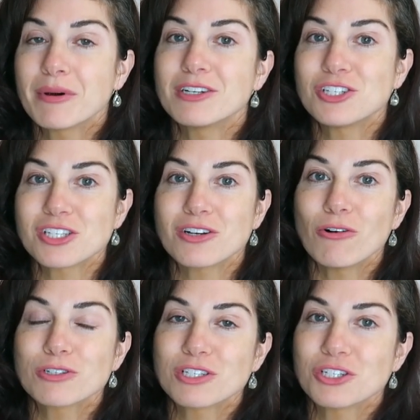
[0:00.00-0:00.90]
but it just
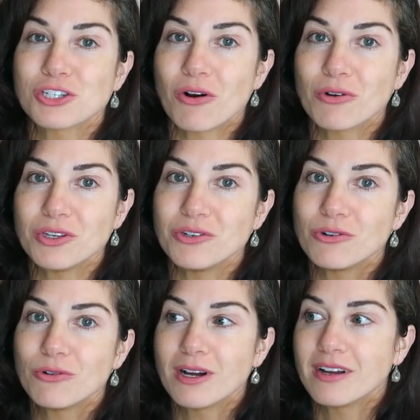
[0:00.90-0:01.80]
goes to show
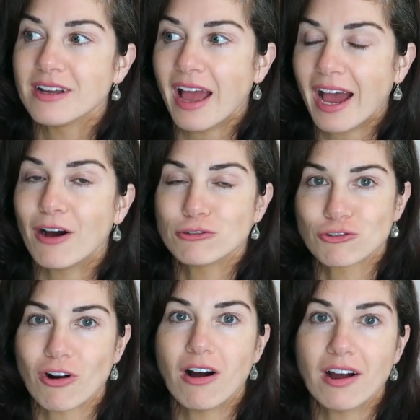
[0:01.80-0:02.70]
you how
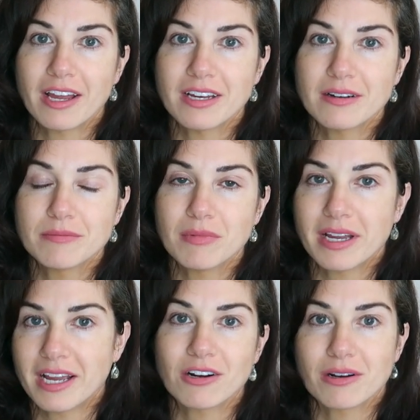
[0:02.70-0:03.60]
dry my
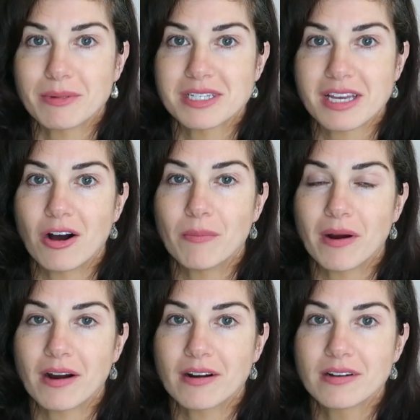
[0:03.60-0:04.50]
hair and my scalp
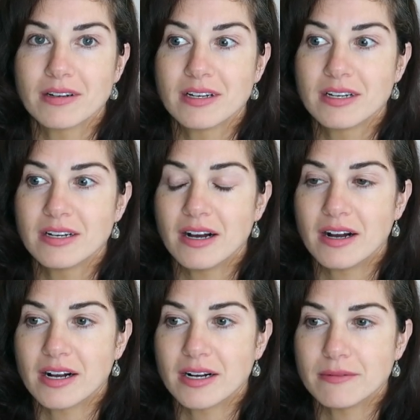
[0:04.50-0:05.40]
are.
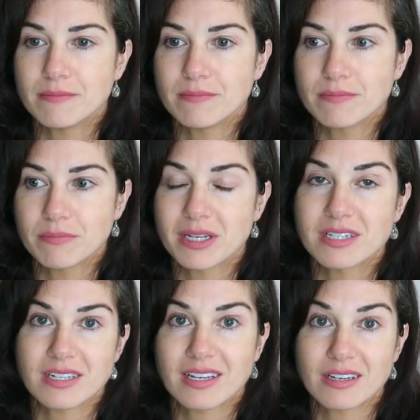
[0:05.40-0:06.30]
Um,
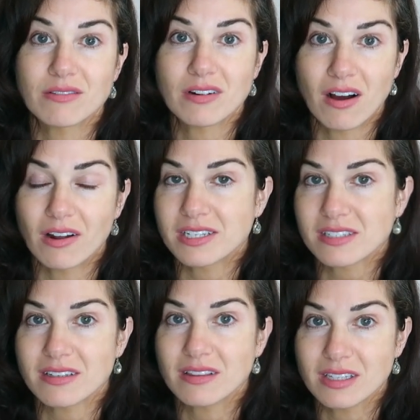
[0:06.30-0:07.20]
because I can
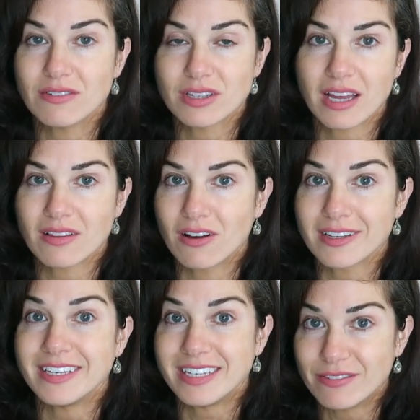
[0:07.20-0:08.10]
honestly leave it that
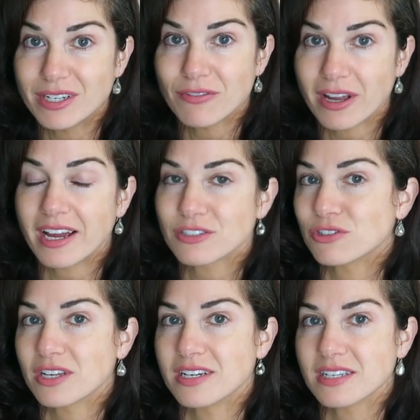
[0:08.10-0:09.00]
long. Even if I
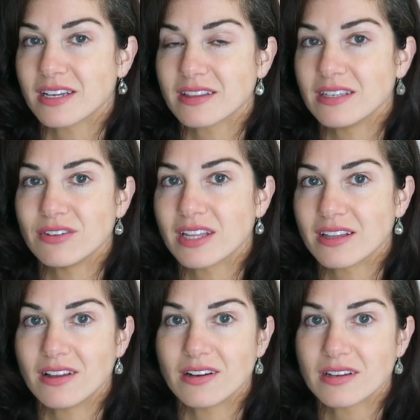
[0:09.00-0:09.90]
exercise, I can leave it
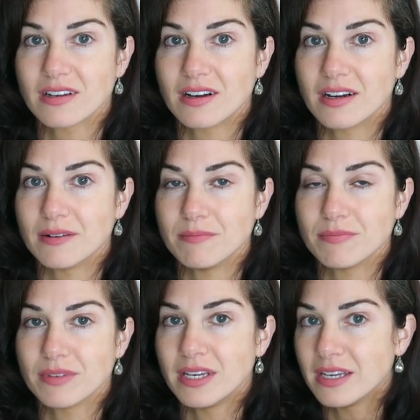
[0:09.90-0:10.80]
that long. Um,
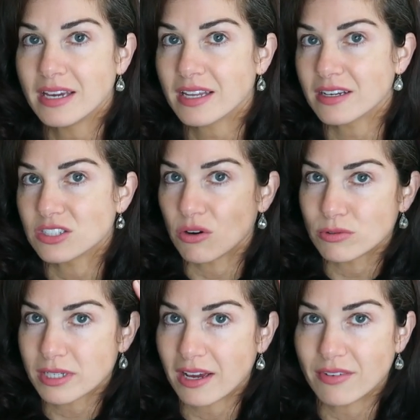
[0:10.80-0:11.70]
and I
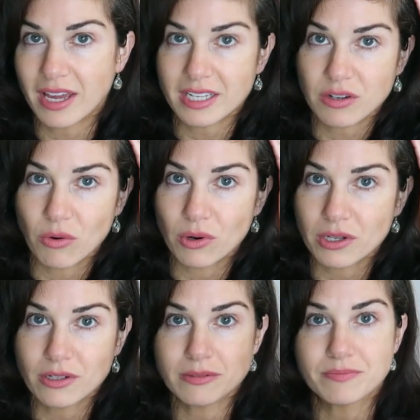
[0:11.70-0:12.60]
don't have any
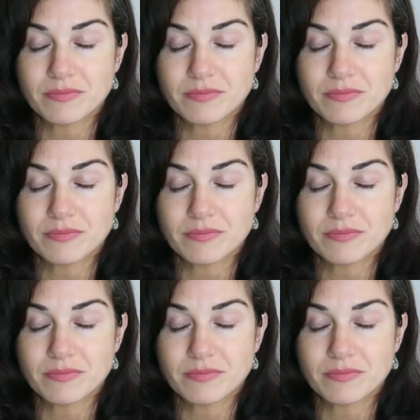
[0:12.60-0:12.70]
oil.